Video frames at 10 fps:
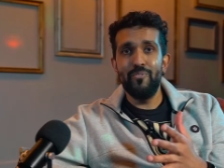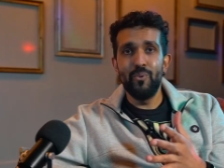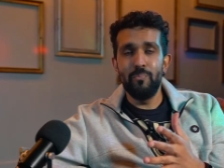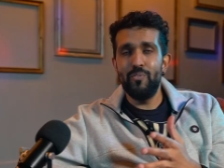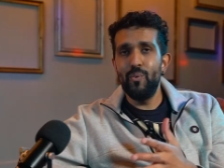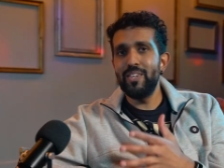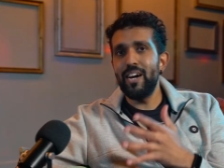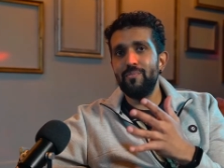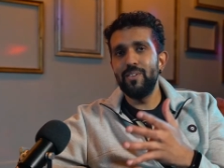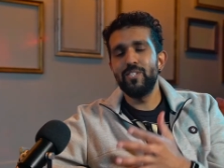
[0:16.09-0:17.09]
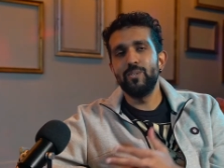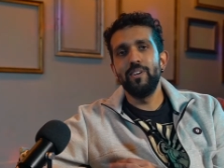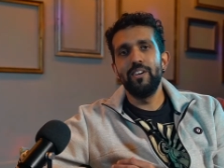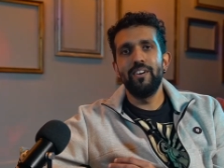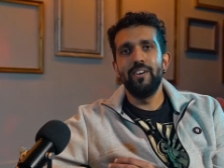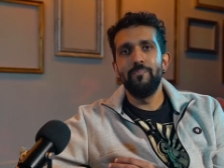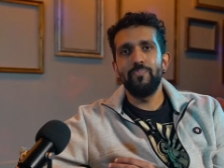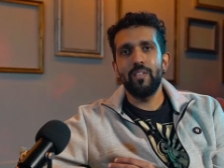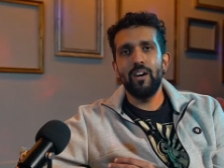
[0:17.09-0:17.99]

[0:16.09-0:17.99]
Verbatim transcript: before before we dive into it, um,